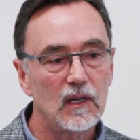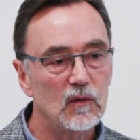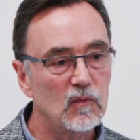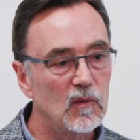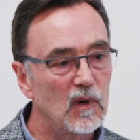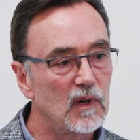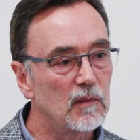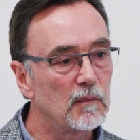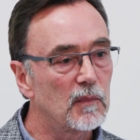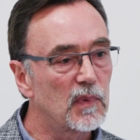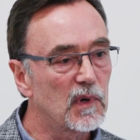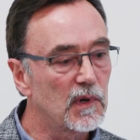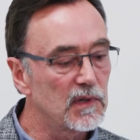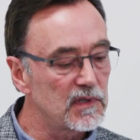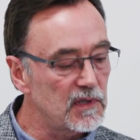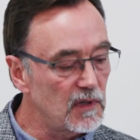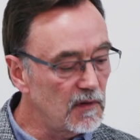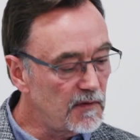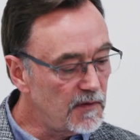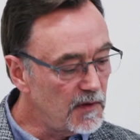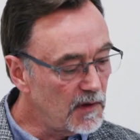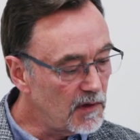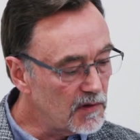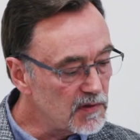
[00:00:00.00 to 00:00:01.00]
and one
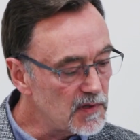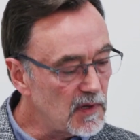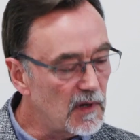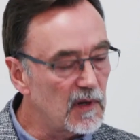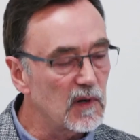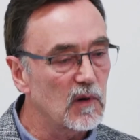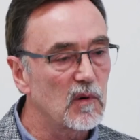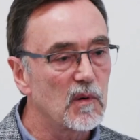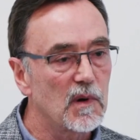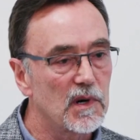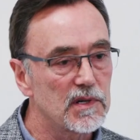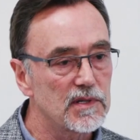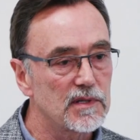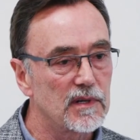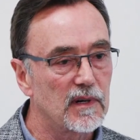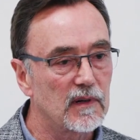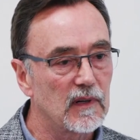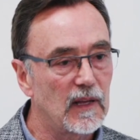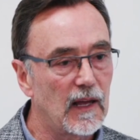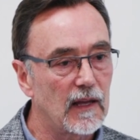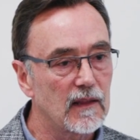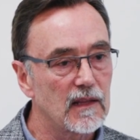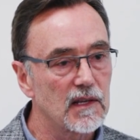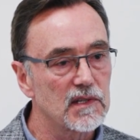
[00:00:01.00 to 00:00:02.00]
person fills out a
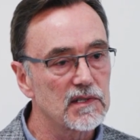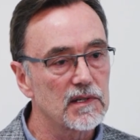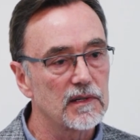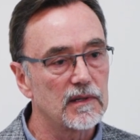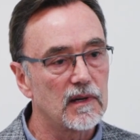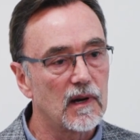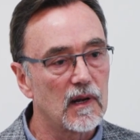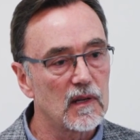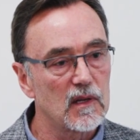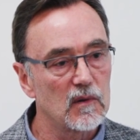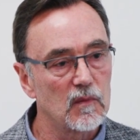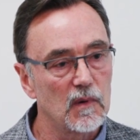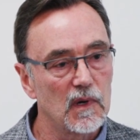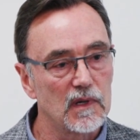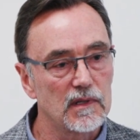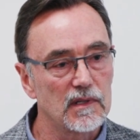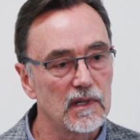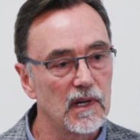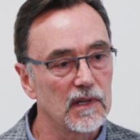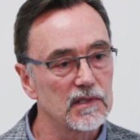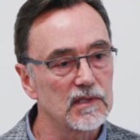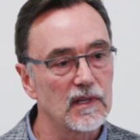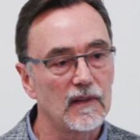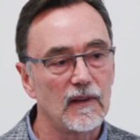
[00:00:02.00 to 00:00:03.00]
questionnaire like this and another one
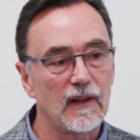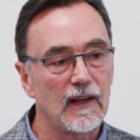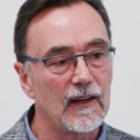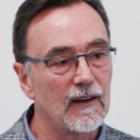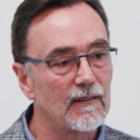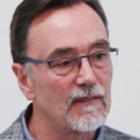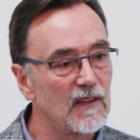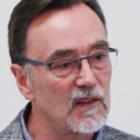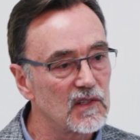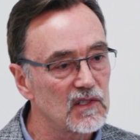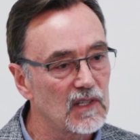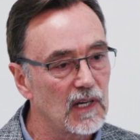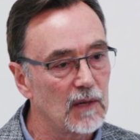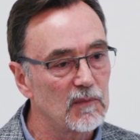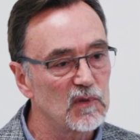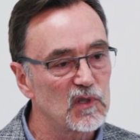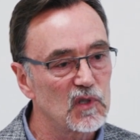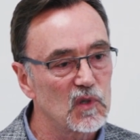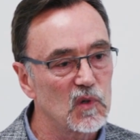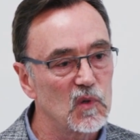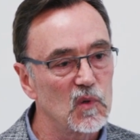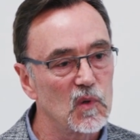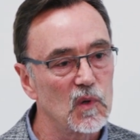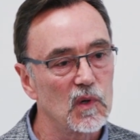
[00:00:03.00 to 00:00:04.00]
doesn't, they have the same
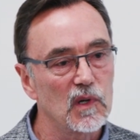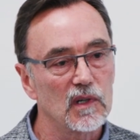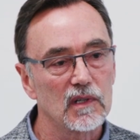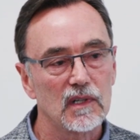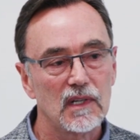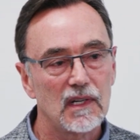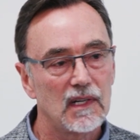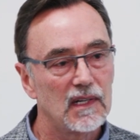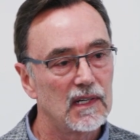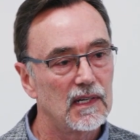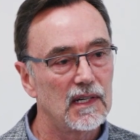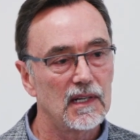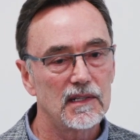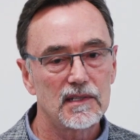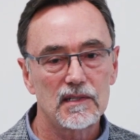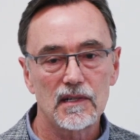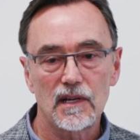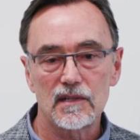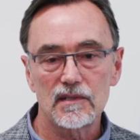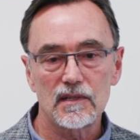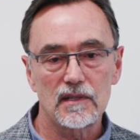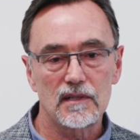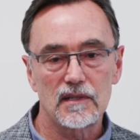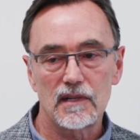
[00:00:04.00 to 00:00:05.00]
score, it
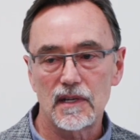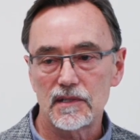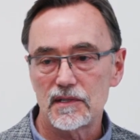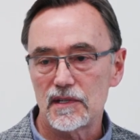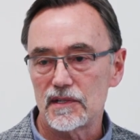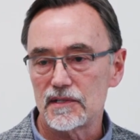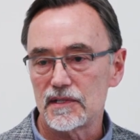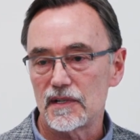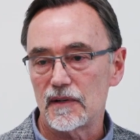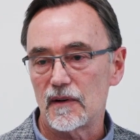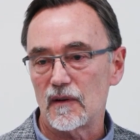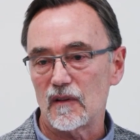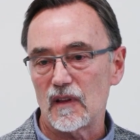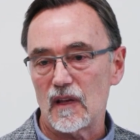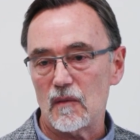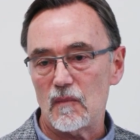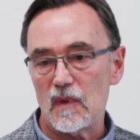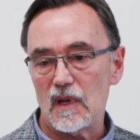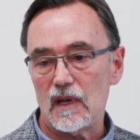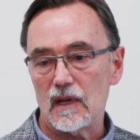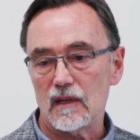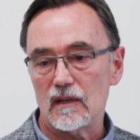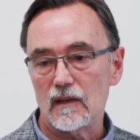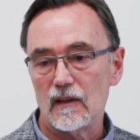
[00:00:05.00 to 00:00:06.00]
doesn't necessarily
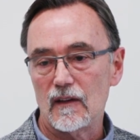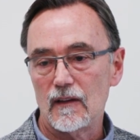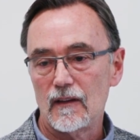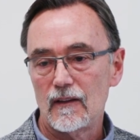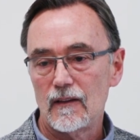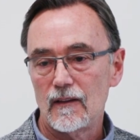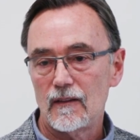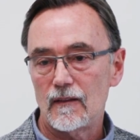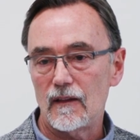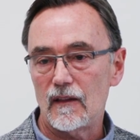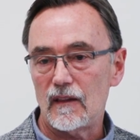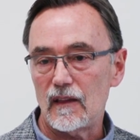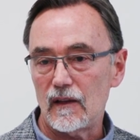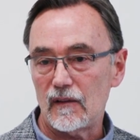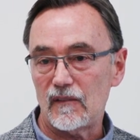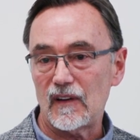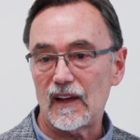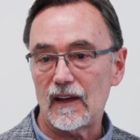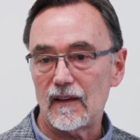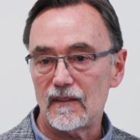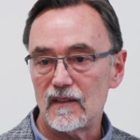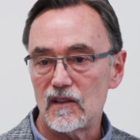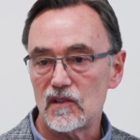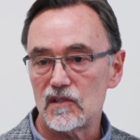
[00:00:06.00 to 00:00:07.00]
mean that they've
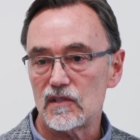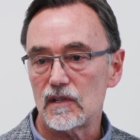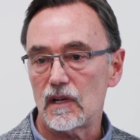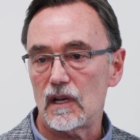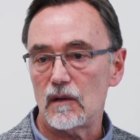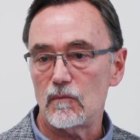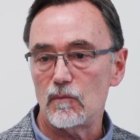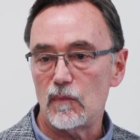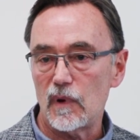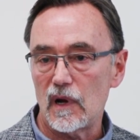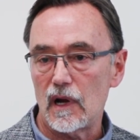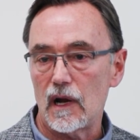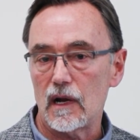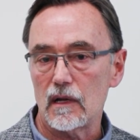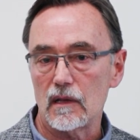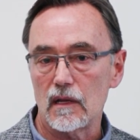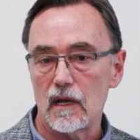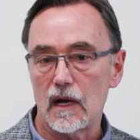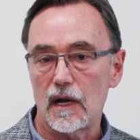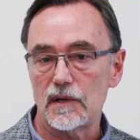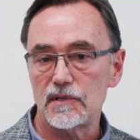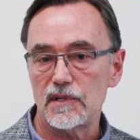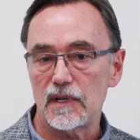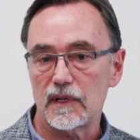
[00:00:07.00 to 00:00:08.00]
had the same
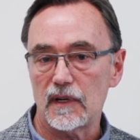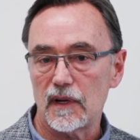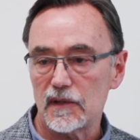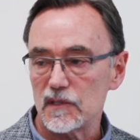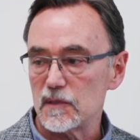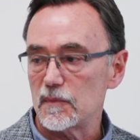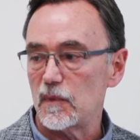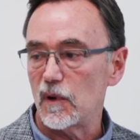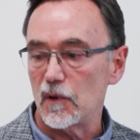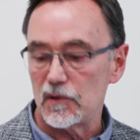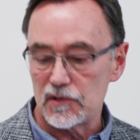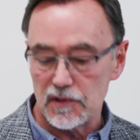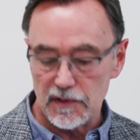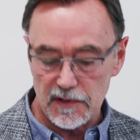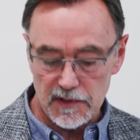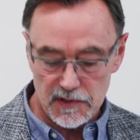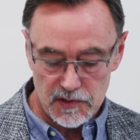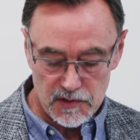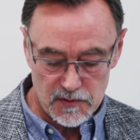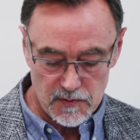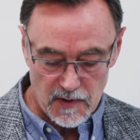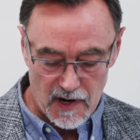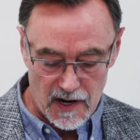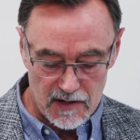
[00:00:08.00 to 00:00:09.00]
biologic exposure to
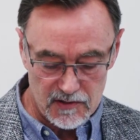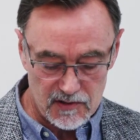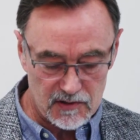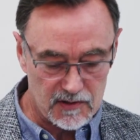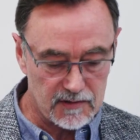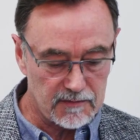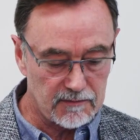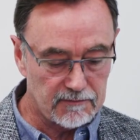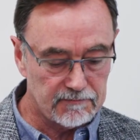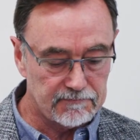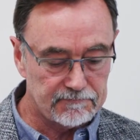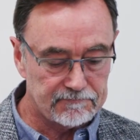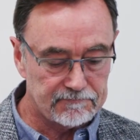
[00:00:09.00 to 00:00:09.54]
stress.